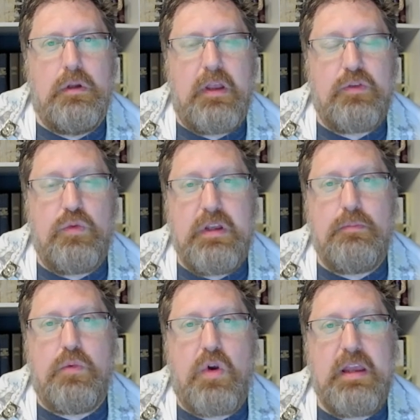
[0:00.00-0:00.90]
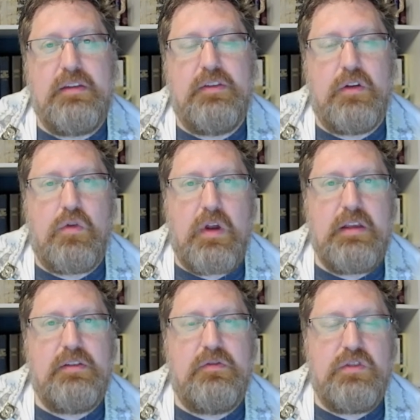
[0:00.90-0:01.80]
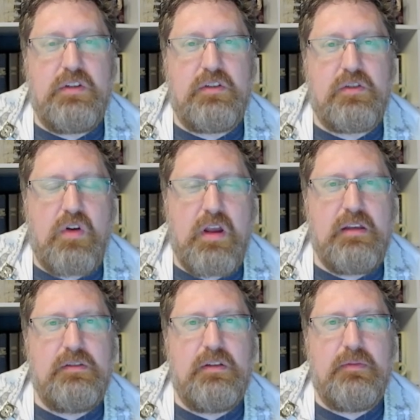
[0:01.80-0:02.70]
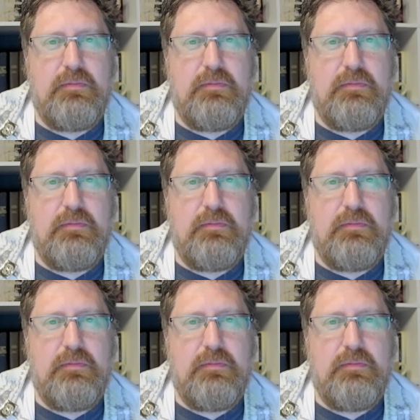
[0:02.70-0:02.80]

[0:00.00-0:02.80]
as we embrace the grace of Jesus Christ.